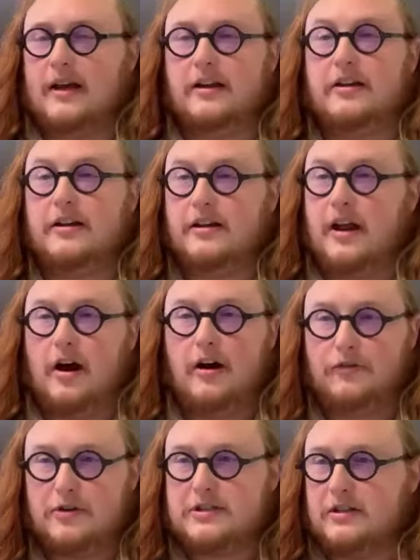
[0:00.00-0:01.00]
It
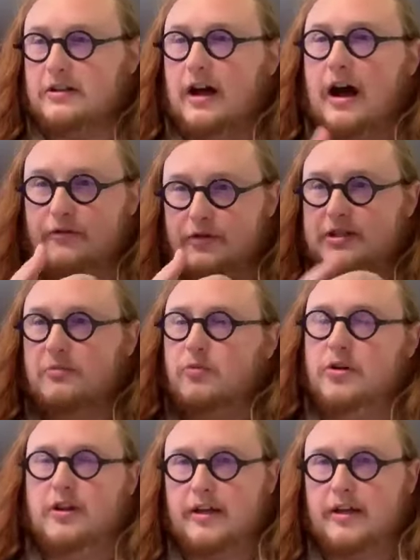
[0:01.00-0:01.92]
offers a lot for someone